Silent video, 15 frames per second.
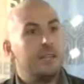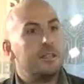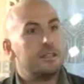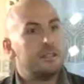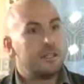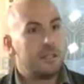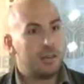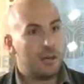
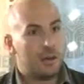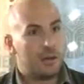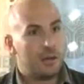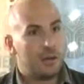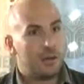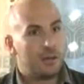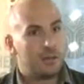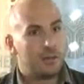Singer
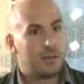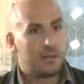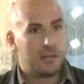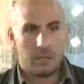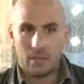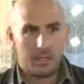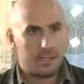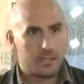than it
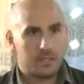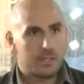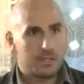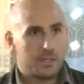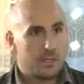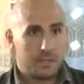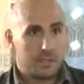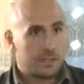is
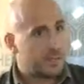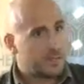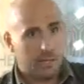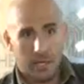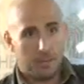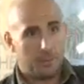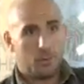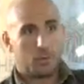to
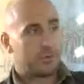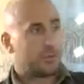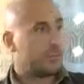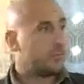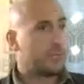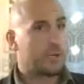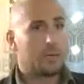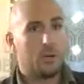take a portrait of
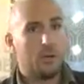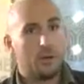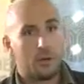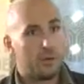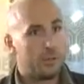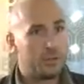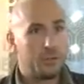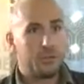de Klerk
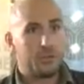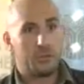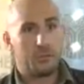or Tutu or